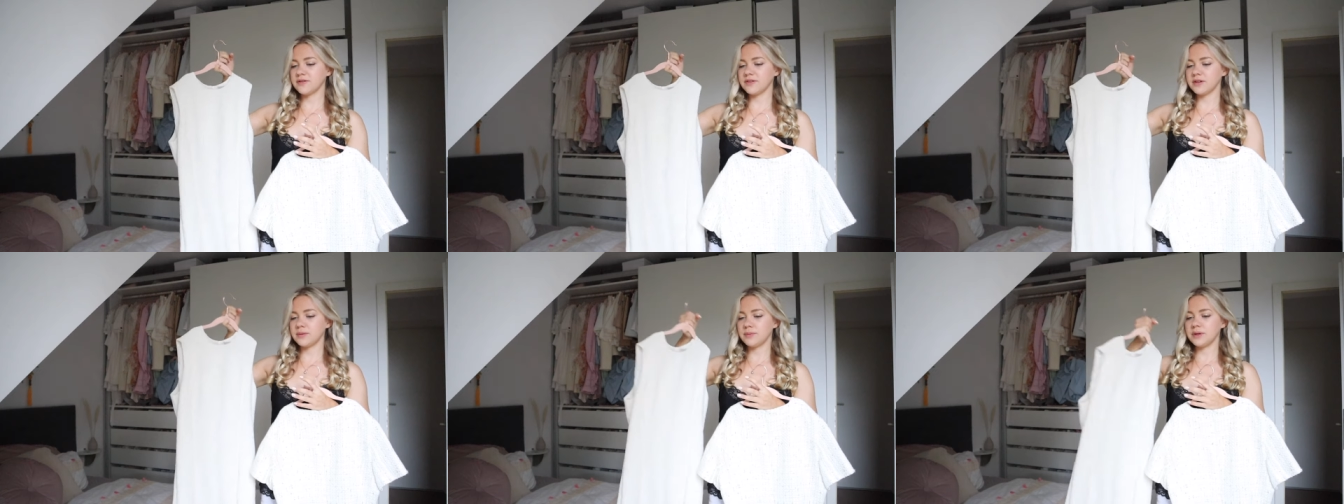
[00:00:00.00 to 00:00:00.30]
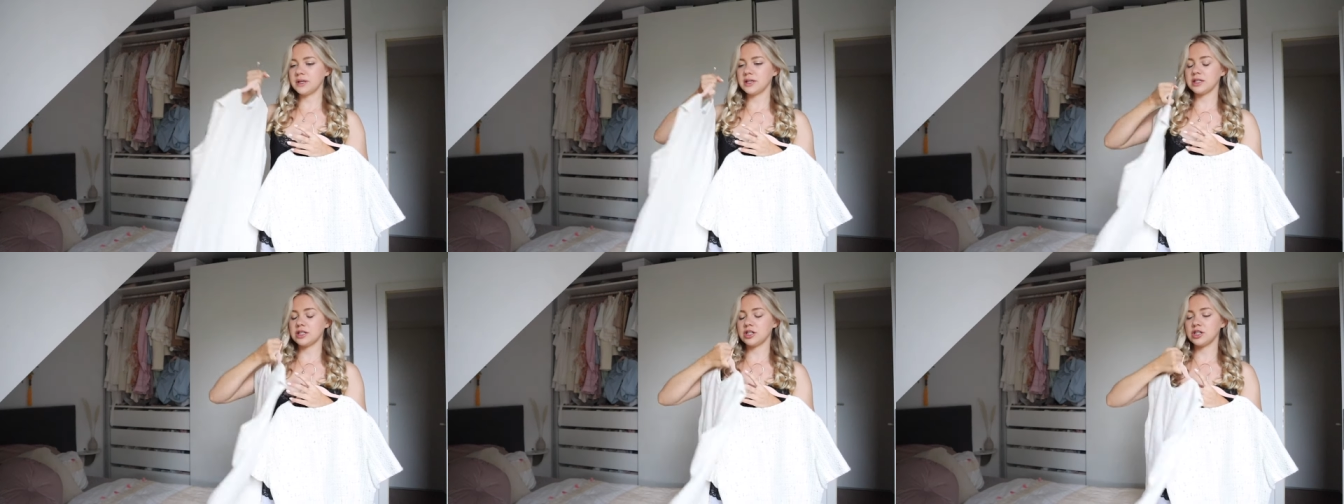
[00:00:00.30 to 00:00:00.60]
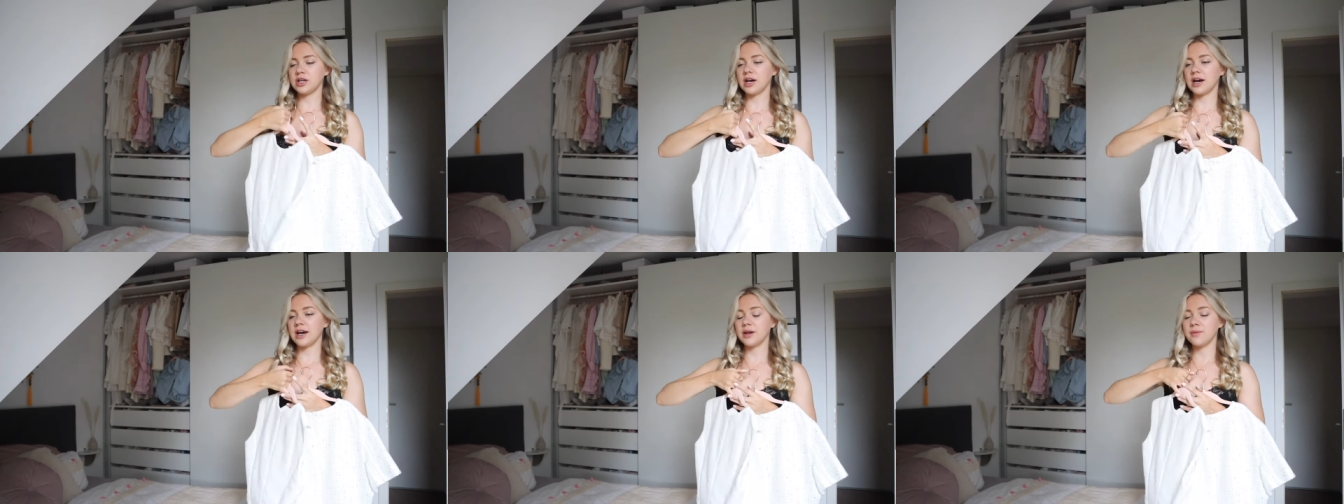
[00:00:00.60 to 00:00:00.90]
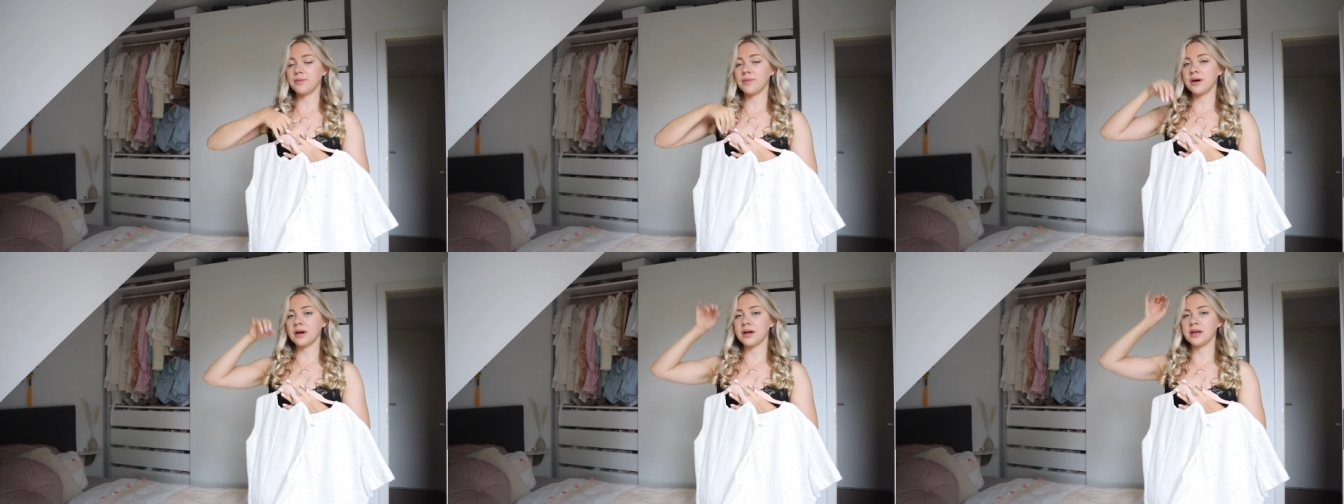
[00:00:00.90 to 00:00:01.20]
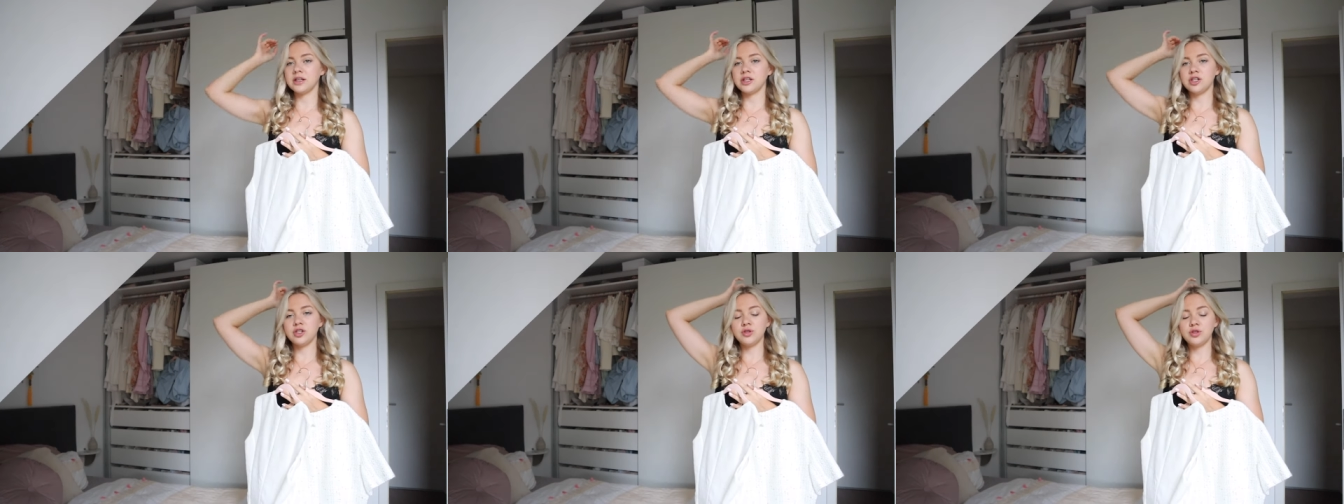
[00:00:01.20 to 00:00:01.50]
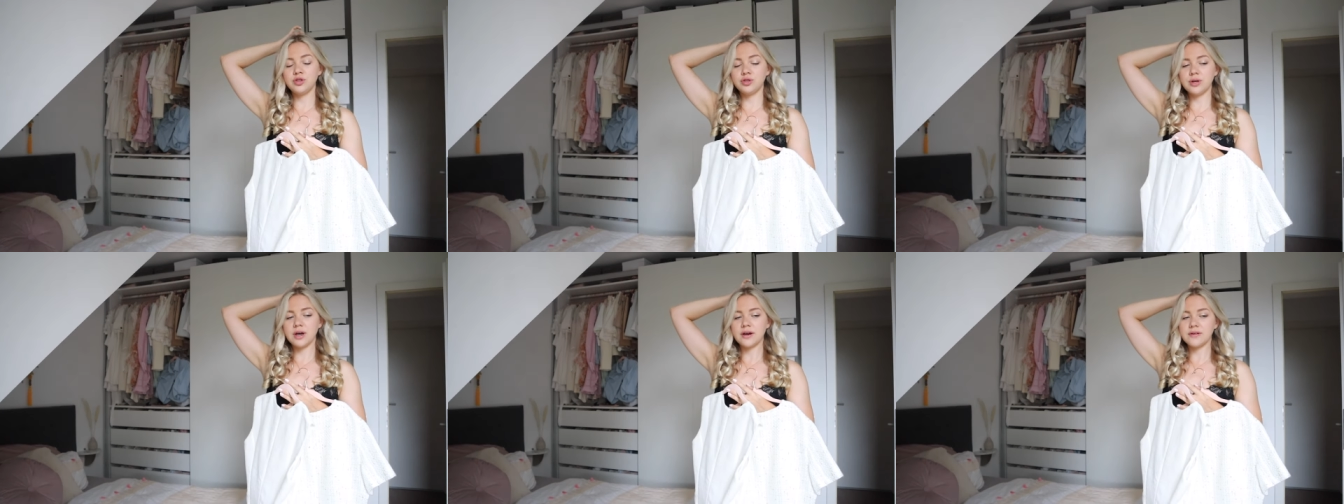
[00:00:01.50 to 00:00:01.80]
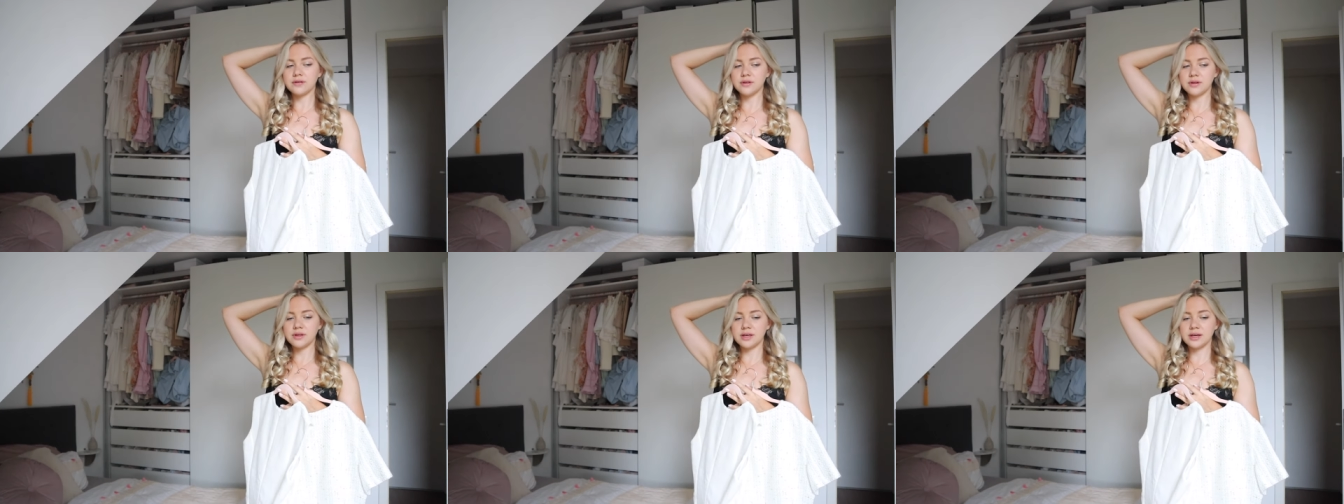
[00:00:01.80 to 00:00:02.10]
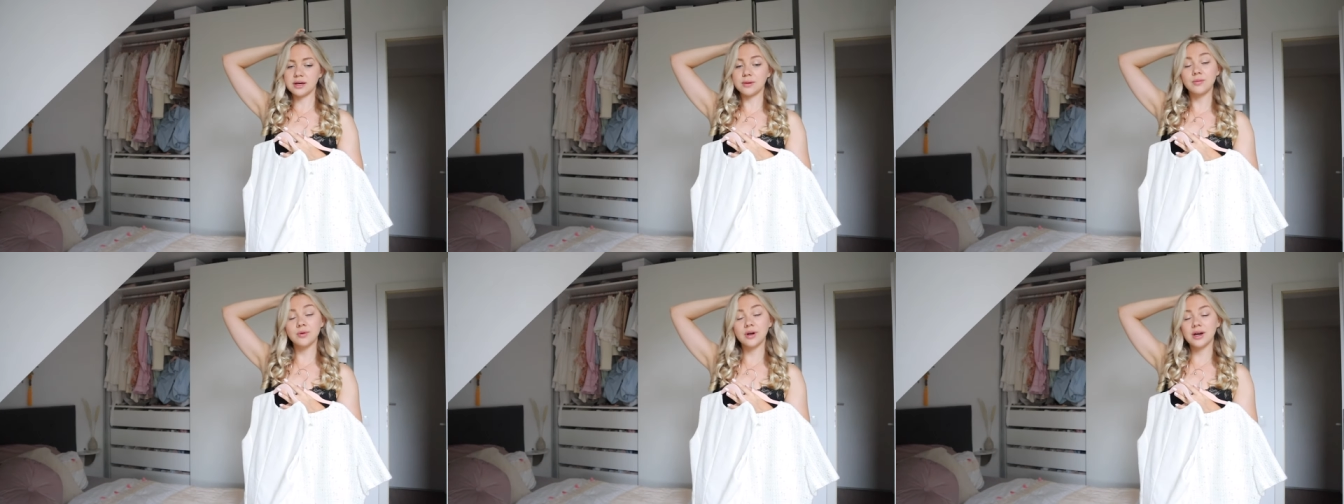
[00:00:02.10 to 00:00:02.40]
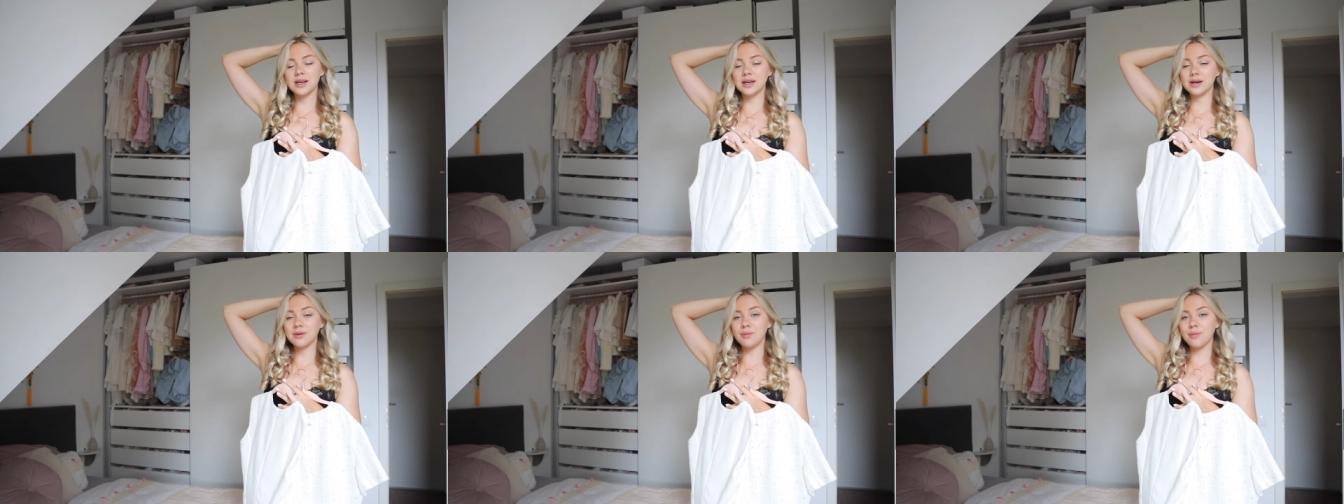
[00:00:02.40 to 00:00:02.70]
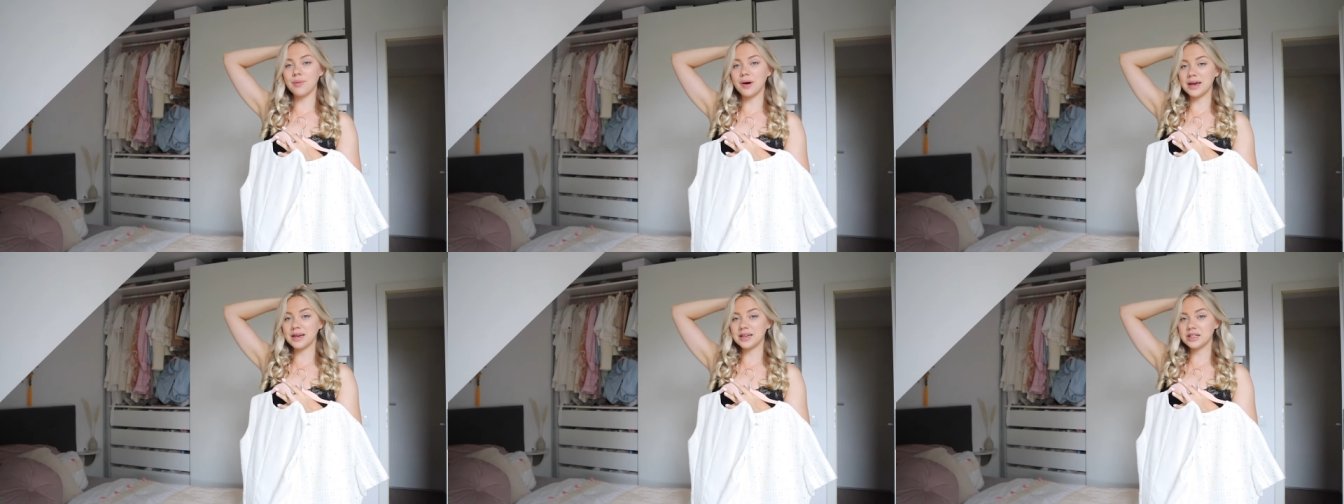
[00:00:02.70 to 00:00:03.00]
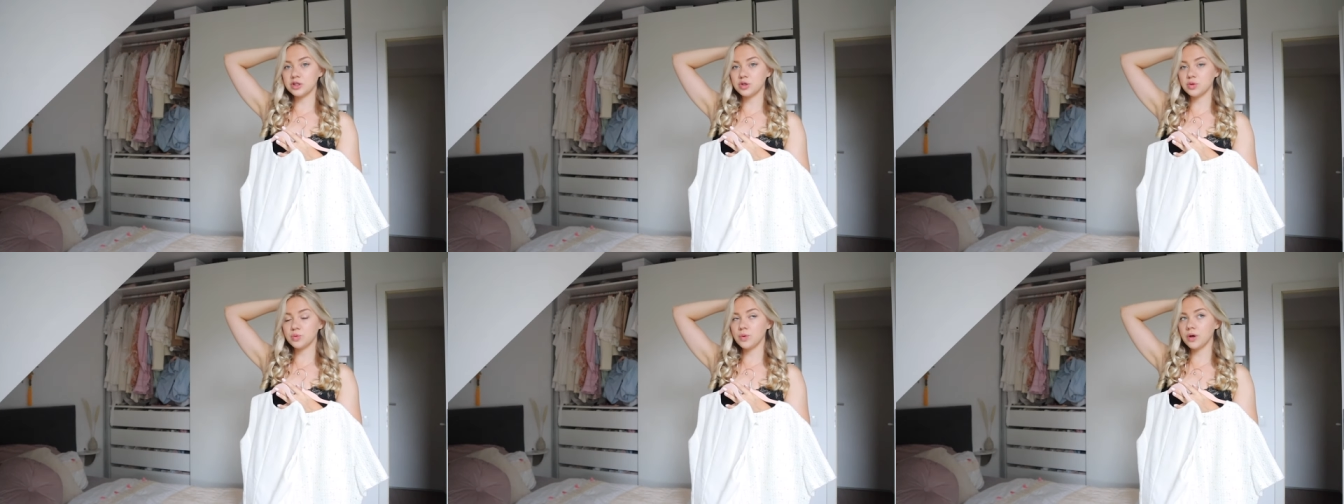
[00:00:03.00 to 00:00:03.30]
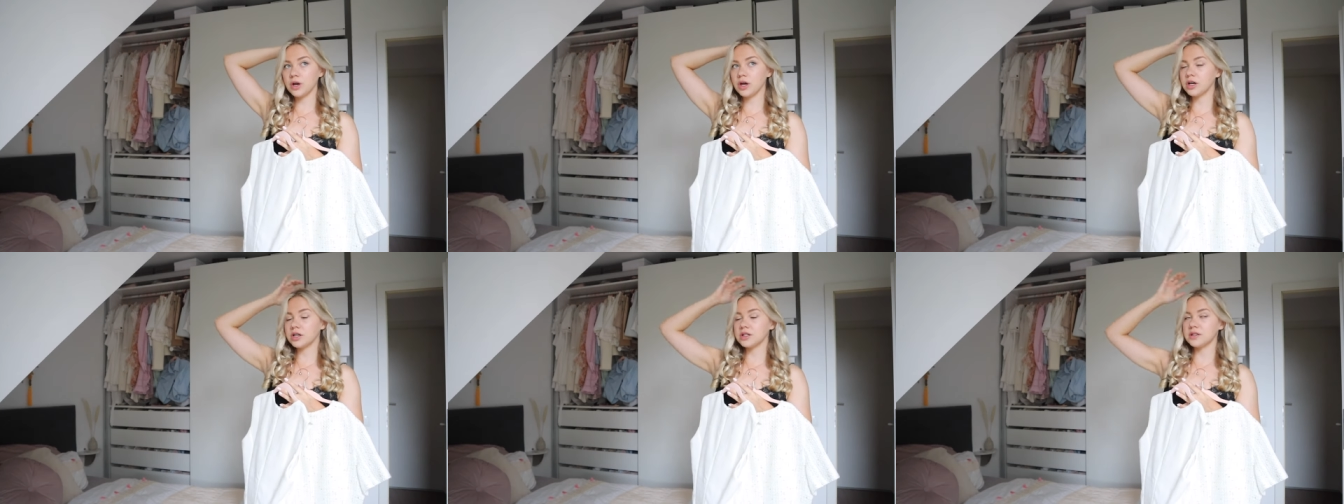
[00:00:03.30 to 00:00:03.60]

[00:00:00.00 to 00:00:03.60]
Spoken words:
of it being too tight, but you do have to think I'm riding a bike to work.